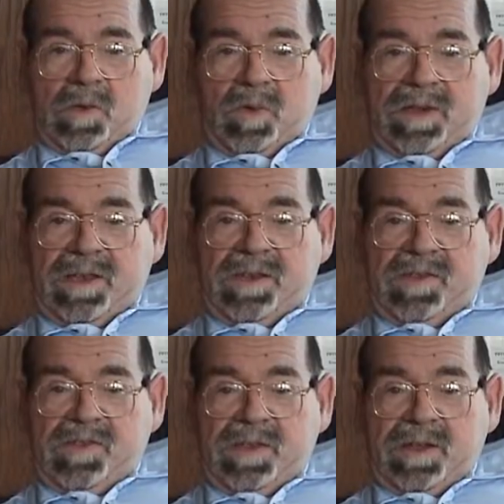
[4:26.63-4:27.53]
We need to
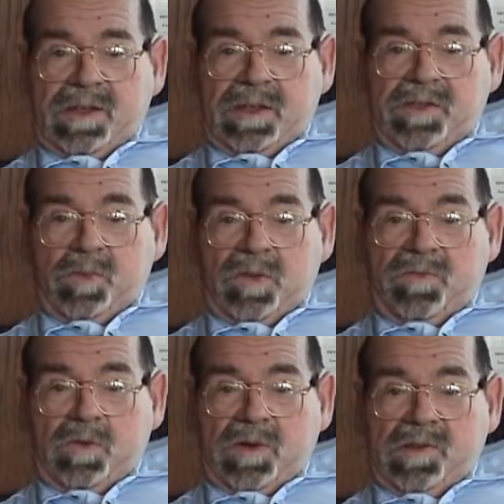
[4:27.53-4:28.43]
seek God's will
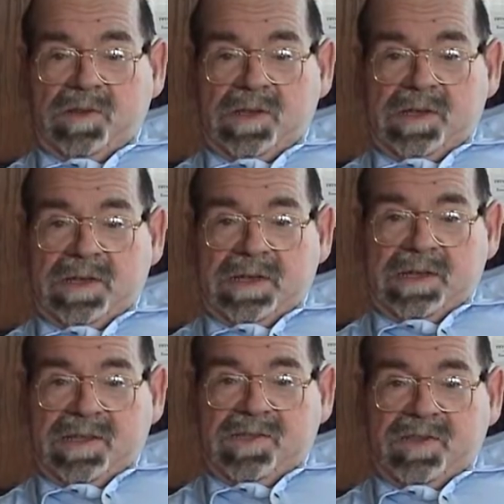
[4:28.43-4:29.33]
for us
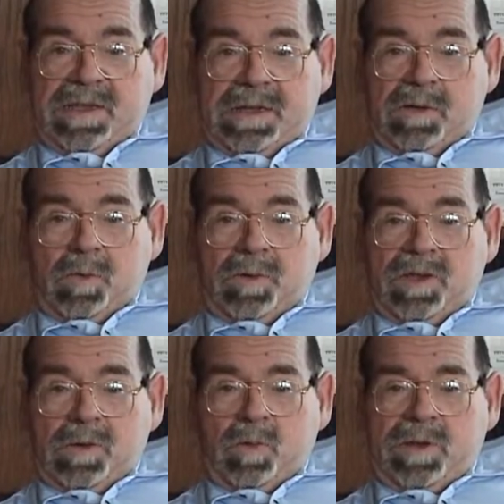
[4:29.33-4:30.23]
and see how can
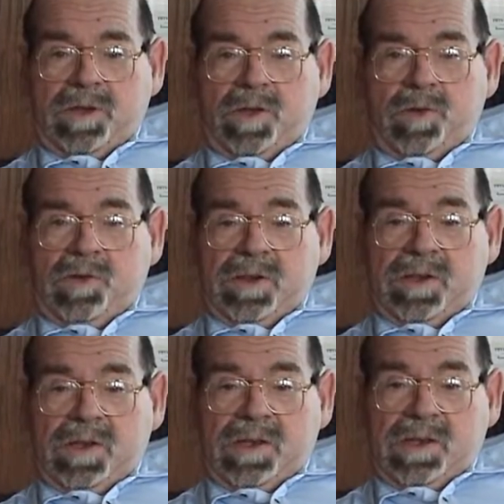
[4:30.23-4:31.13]
we, we can use it
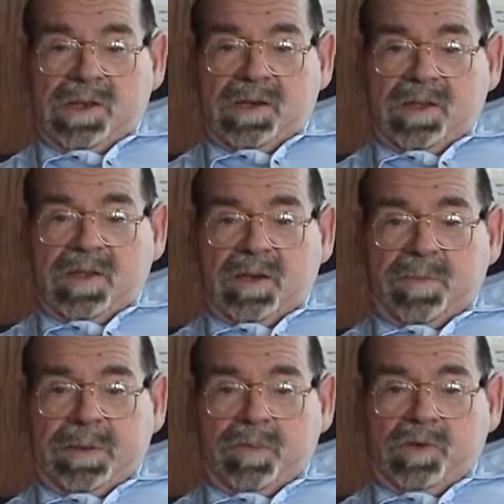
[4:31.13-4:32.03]
to lead
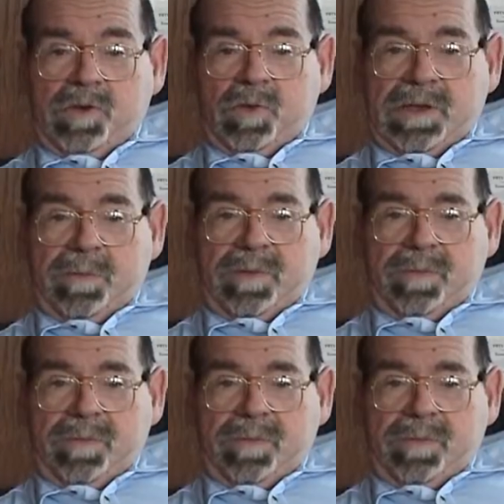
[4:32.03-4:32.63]
people to him.